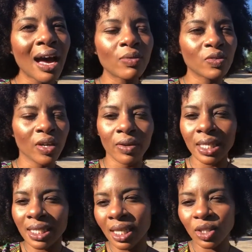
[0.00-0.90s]
I was very
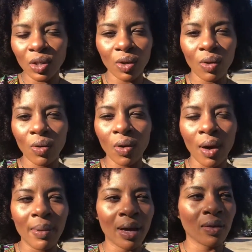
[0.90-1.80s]
intentional
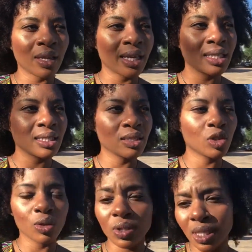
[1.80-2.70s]
about like
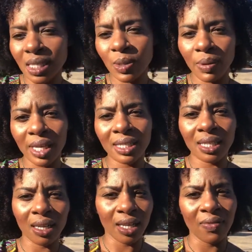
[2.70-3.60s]
choosing this place
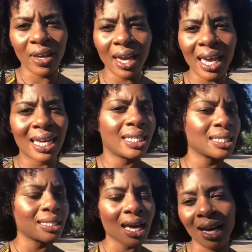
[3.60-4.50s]
to live at and
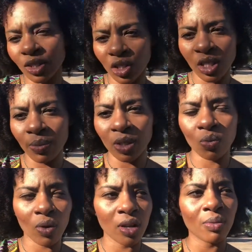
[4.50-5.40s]
it's not cheap. It's
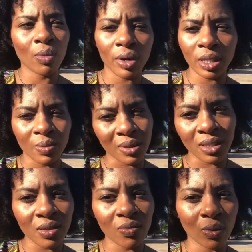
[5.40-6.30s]
one of the more
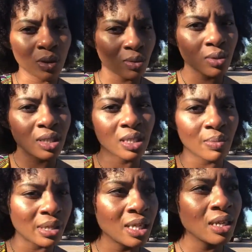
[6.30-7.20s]
expensive resorts to
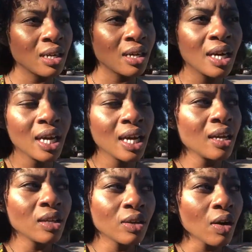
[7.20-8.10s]
be here,
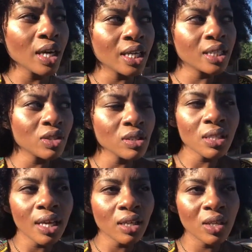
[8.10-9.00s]
you know, and it's
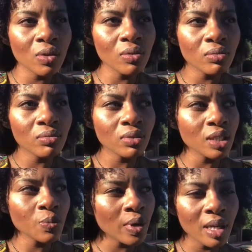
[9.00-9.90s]
just like cute.
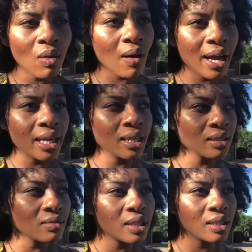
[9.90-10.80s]
It's pretty quiet
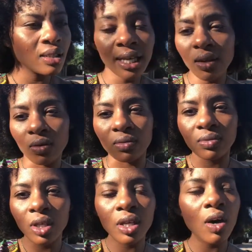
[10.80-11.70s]
and little,
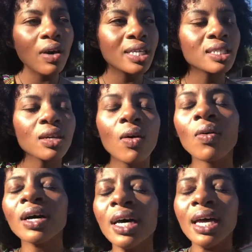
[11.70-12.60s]
you know? And
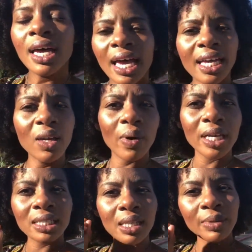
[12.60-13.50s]
so
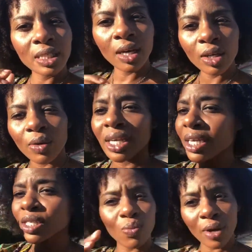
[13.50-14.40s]
anyways, let me tell you though, it
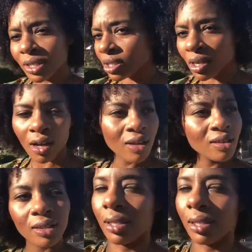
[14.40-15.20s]
gets worse, y'all.